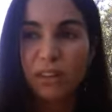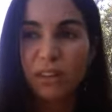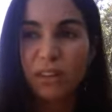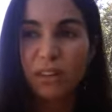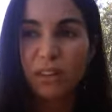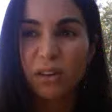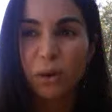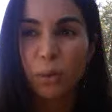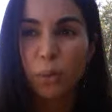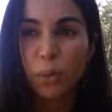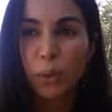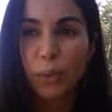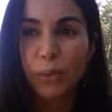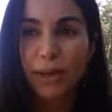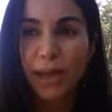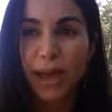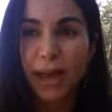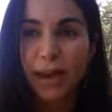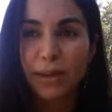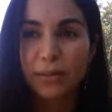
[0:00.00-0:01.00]
we
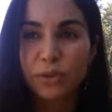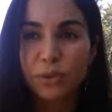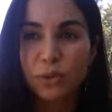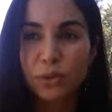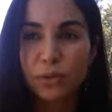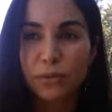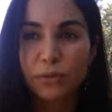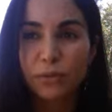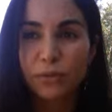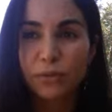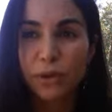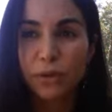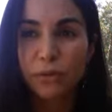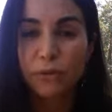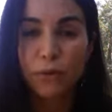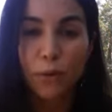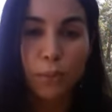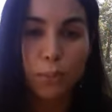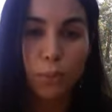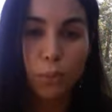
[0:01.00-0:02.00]
would have sort of the
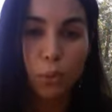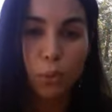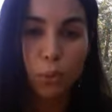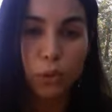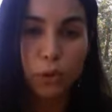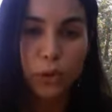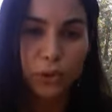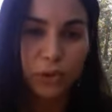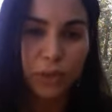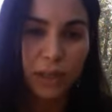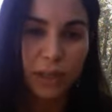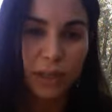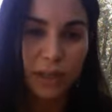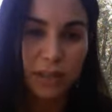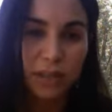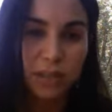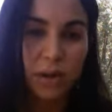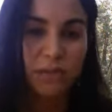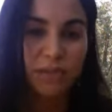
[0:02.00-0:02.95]
football hooligans.